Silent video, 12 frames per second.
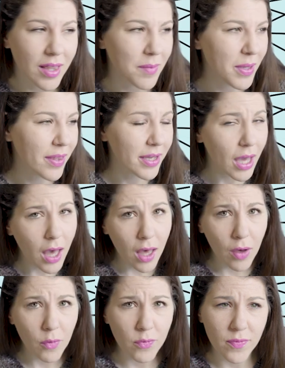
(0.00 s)
Be like,
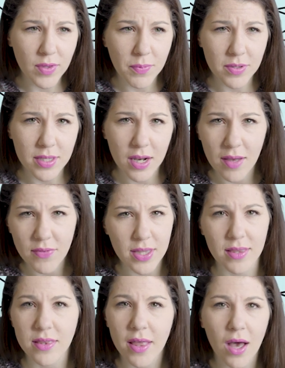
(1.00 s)
oh, 50% off
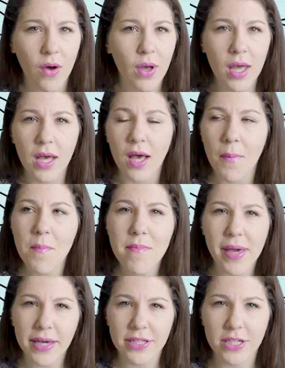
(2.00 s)
this. No,
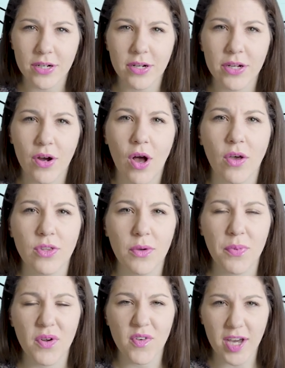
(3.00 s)
make sure you're also
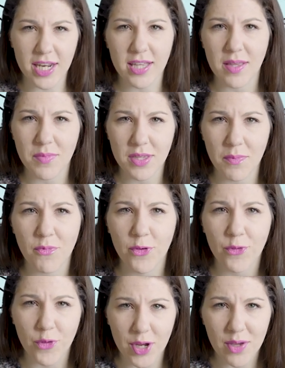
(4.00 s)
providing them some
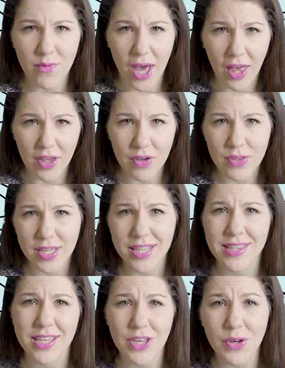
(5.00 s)
free value to
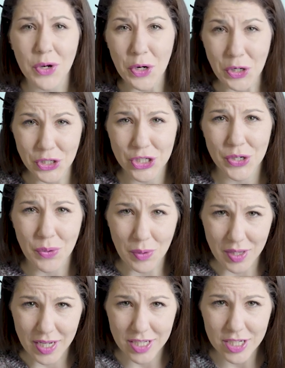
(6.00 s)
continue to nurture a
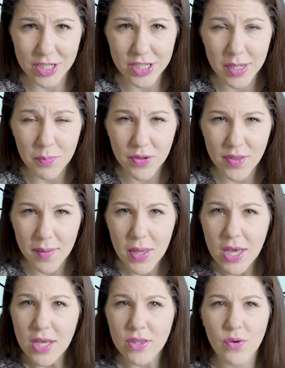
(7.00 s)
relationship with them.
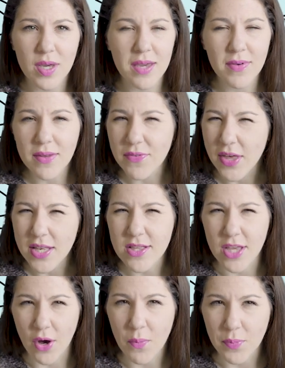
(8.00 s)
So even if they
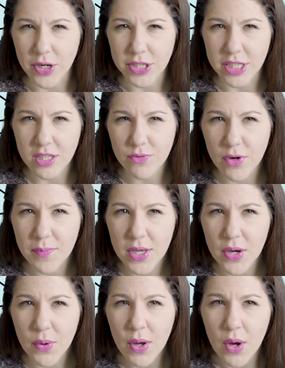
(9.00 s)
don't purchase from
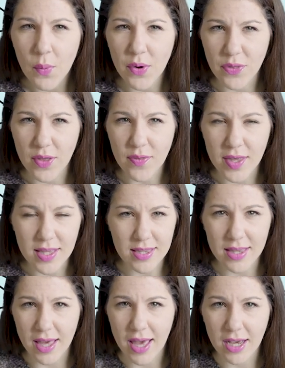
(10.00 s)
you within
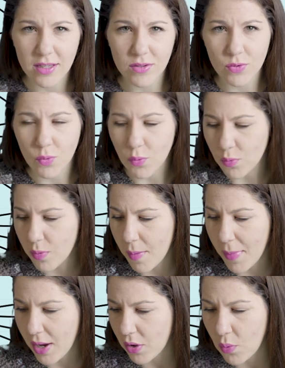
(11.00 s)
this X
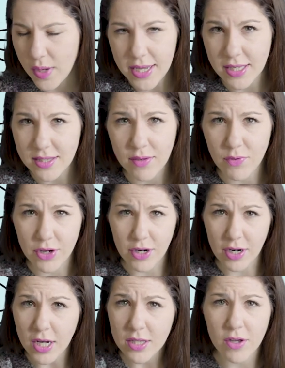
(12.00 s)
amount of weeks of
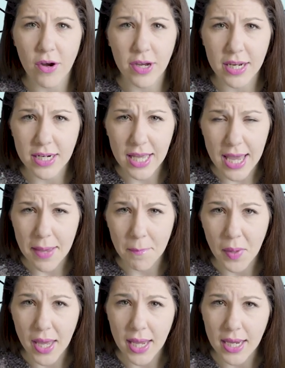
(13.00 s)
your targeted
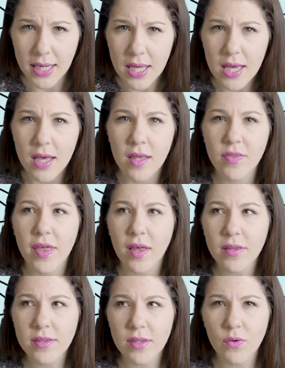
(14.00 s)
campaign,
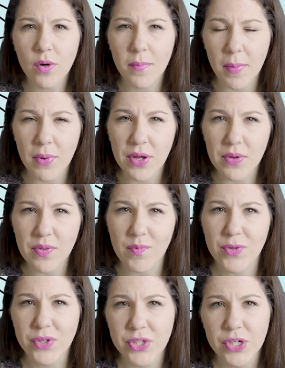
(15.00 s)
they'll still remember you in the
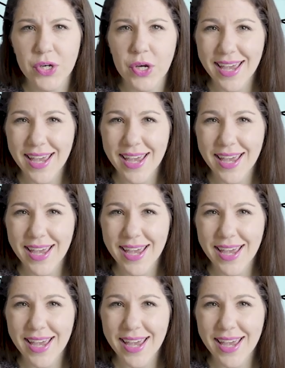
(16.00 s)
future.